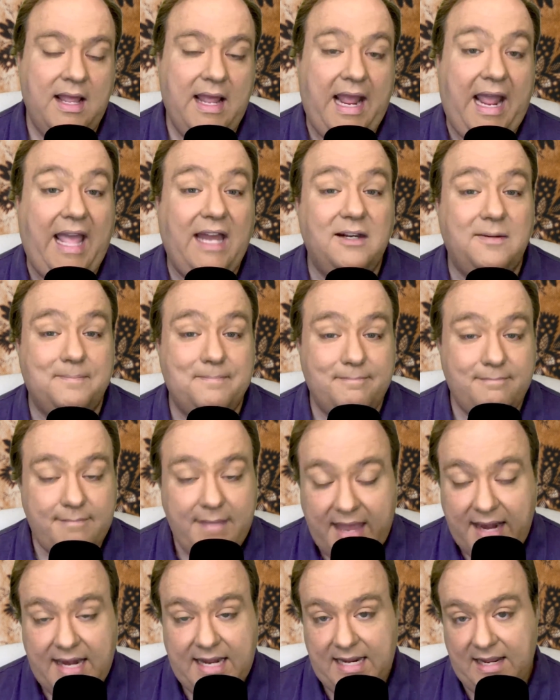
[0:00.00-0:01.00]
and
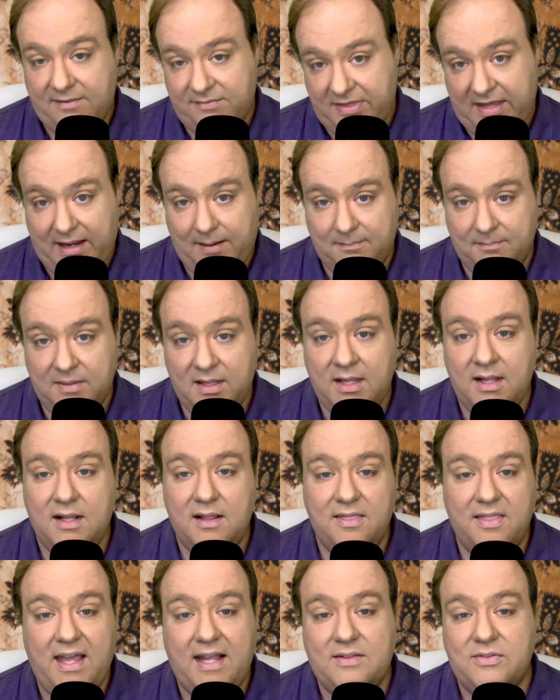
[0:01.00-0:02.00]
many of them
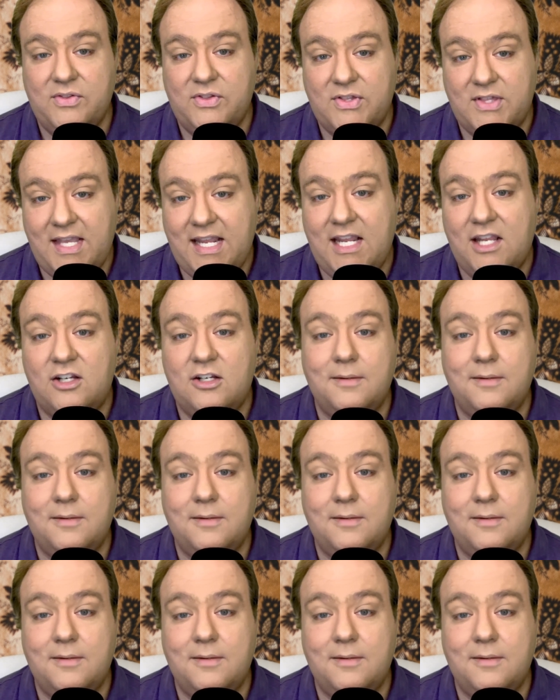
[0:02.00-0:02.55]
then seek